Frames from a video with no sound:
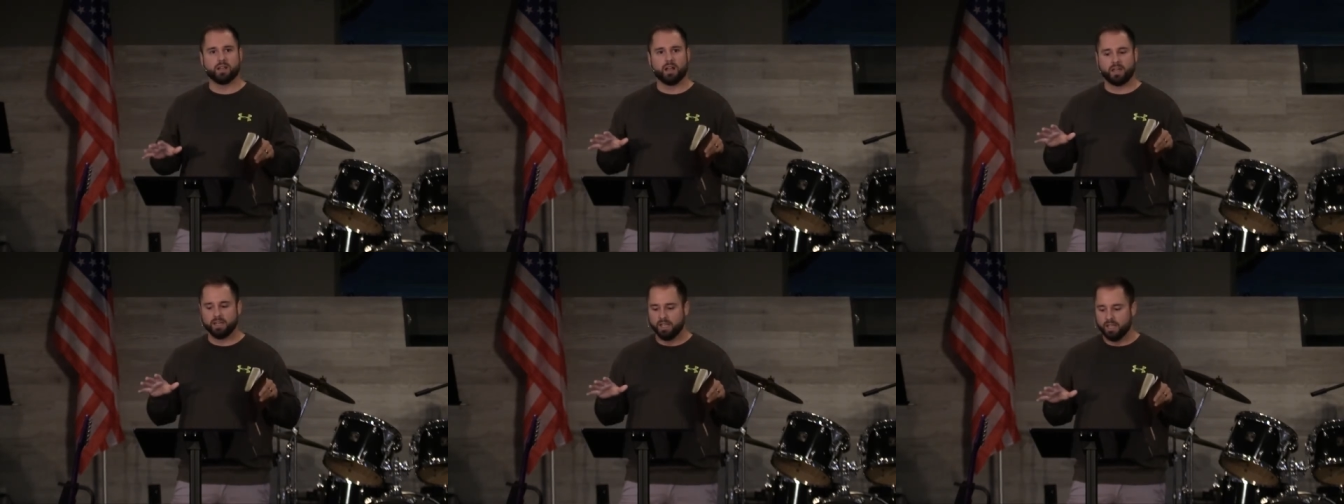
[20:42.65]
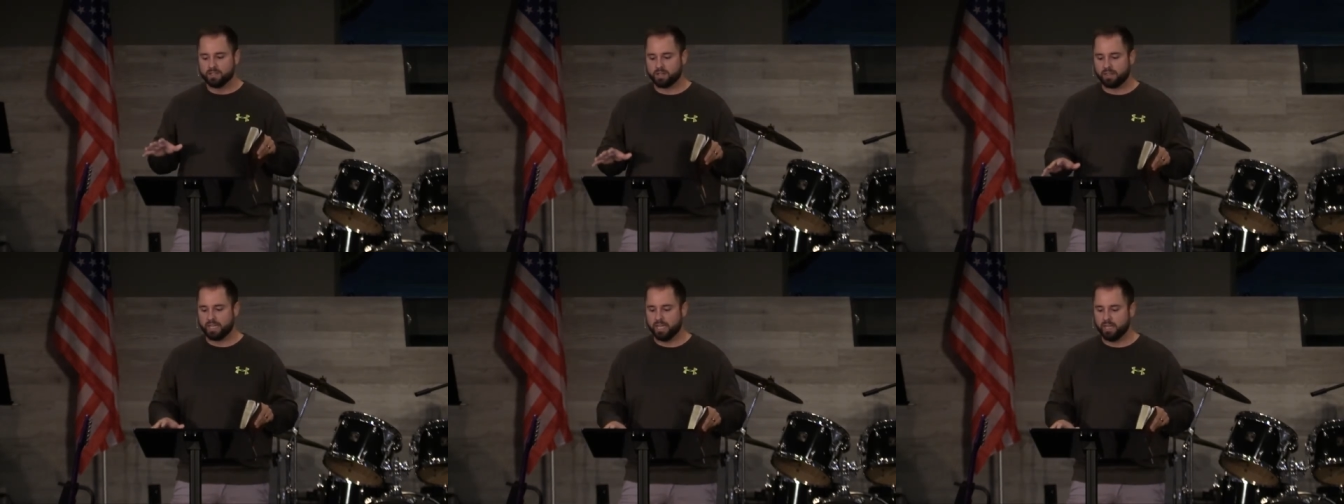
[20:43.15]
on is
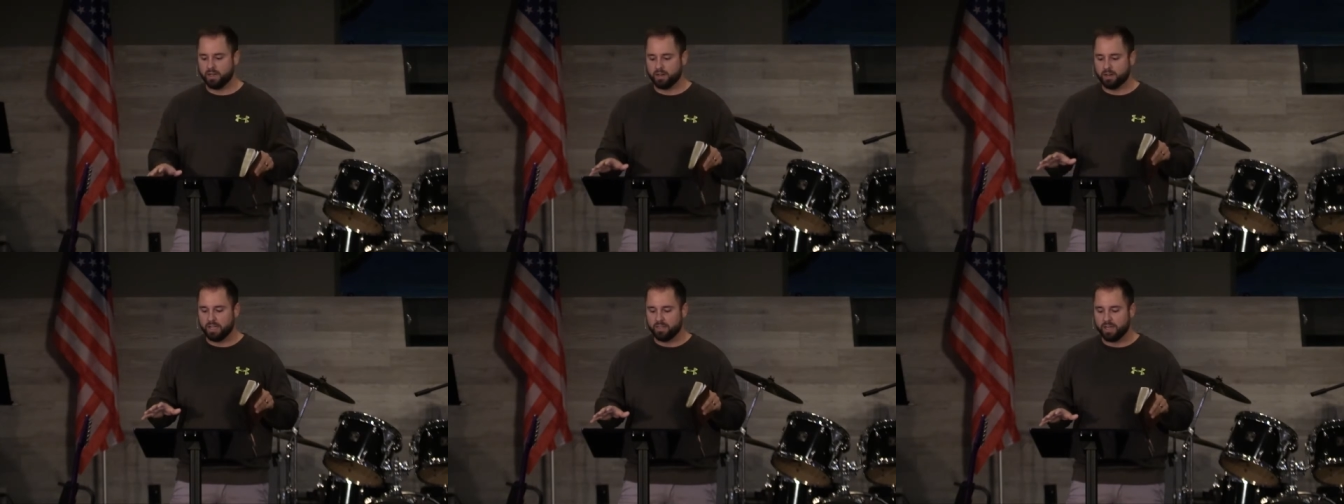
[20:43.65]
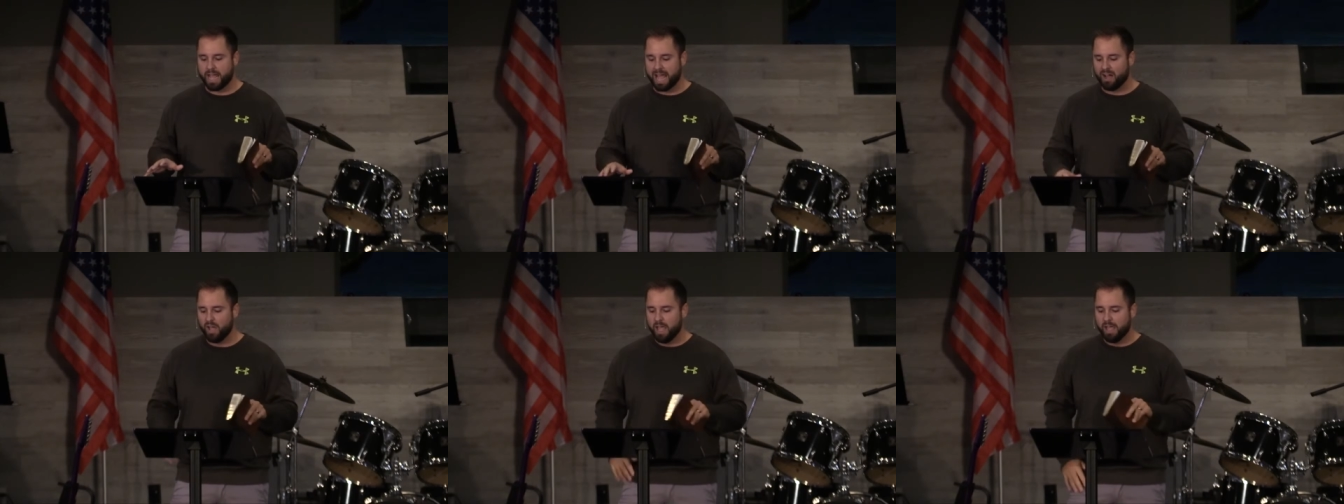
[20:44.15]
on the here and the
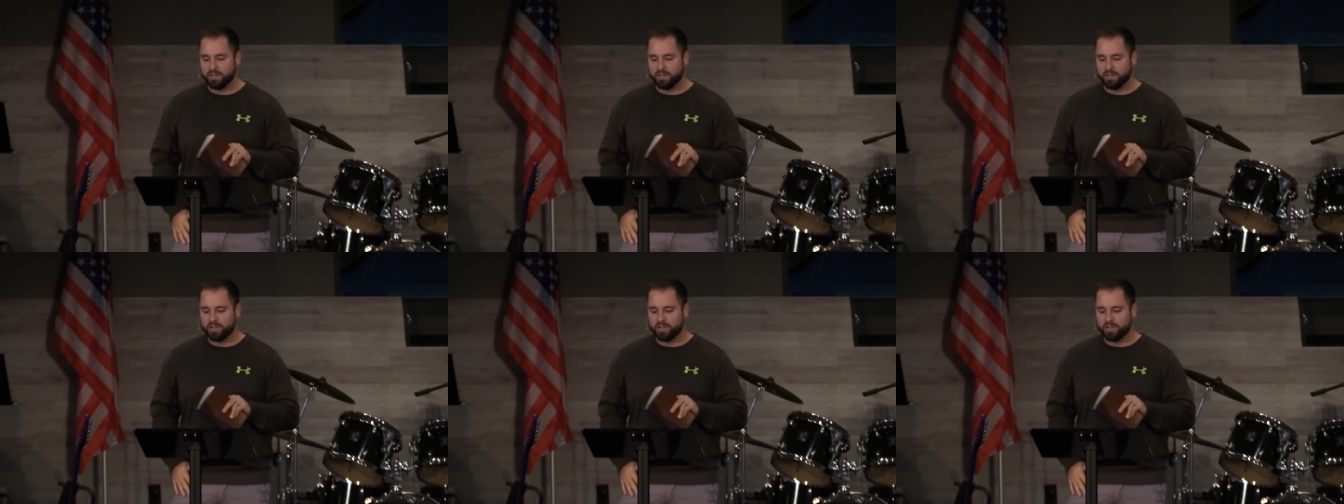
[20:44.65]
now.